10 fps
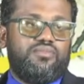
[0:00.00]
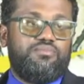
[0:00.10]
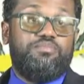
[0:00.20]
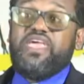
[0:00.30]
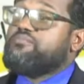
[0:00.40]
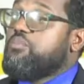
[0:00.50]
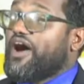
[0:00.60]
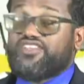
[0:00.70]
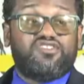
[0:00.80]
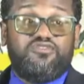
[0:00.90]
Big
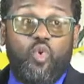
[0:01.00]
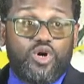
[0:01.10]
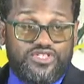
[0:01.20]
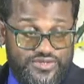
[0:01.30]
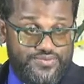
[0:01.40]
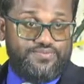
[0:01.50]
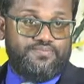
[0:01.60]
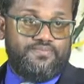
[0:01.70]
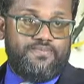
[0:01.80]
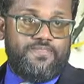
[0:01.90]
bodies of water.
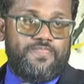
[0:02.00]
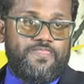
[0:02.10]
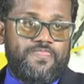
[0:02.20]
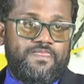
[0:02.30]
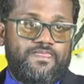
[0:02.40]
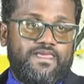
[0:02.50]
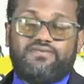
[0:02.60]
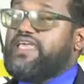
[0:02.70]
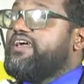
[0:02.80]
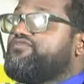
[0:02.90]

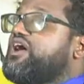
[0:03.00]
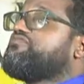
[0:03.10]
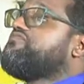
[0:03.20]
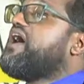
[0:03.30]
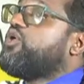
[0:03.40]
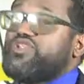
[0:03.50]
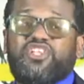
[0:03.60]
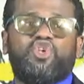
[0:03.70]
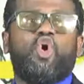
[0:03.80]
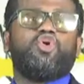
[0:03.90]
They have not found, and
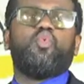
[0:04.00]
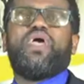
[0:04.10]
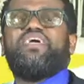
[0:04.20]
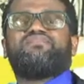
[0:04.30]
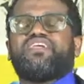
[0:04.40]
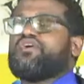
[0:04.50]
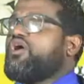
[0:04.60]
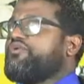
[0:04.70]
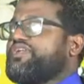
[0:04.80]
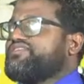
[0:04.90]
you know the waves and the
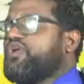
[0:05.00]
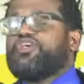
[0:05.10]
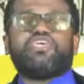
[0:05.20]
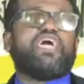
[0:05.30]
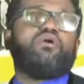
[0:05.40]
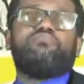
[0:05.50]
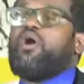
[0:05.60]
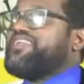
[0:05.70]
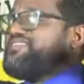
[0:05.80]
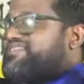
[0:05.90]
currents gonna carry
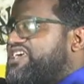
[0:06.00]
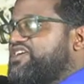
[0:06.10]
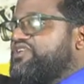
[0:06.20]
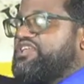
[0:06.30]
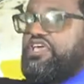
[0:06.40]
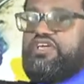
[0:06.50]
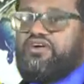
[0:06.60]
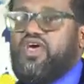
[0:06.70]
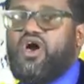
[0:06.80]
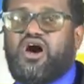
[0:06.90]
bodies here and there.
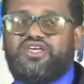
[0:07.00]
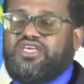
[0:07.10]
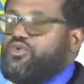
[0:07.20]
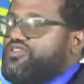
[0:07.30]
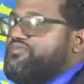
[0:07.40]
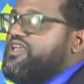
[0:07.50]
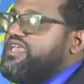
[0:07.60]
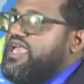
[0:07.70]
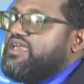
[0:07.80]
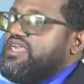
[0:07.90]
Are you there with
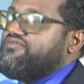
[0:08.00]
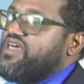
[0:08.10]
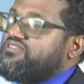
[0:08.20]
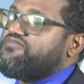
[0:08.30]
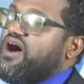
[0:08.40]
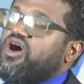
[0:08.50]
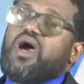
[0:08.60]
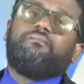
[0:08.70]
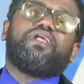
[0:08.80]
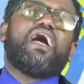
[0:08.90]
me? They have not found.
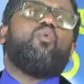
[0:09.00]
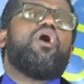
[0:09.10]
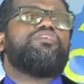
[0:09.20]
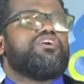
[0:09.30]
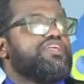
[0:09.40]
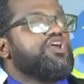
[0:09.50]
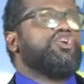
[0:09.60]
But I wondered, you